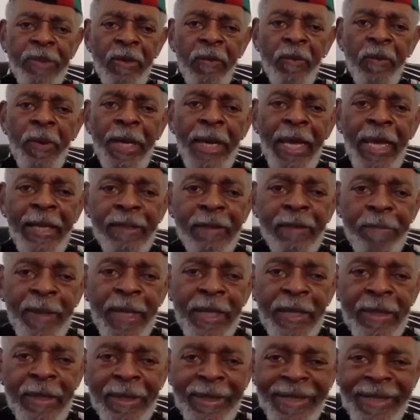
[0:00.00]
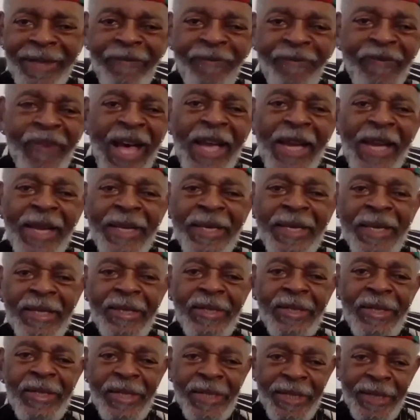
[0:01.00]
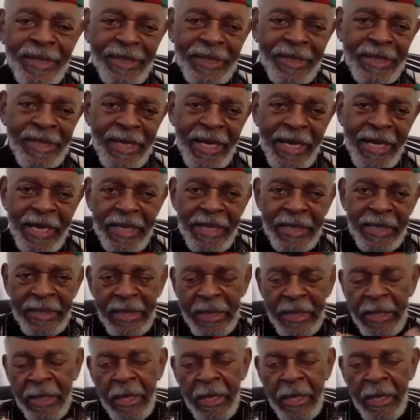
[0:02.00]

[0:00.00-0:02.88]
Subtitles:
of what has been defined as genocide